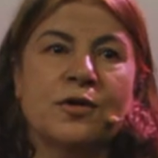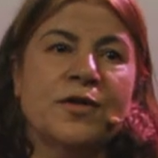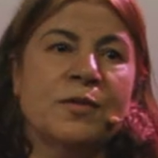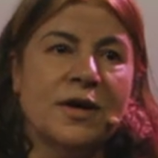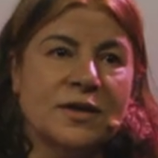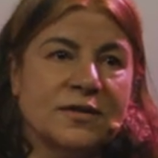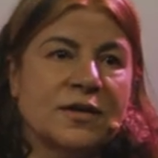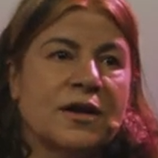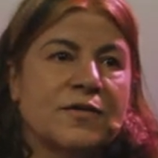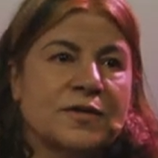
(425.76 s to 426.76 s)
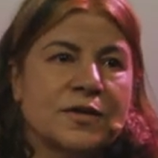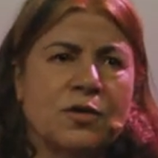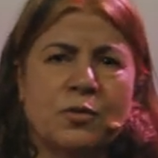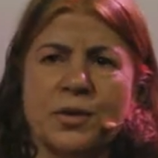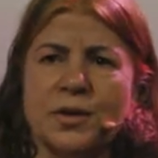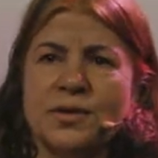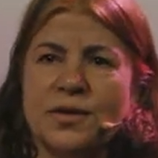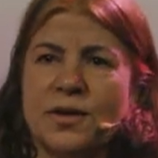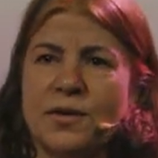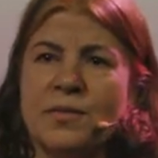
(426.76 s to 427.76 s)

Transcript: one of the mass graves opened,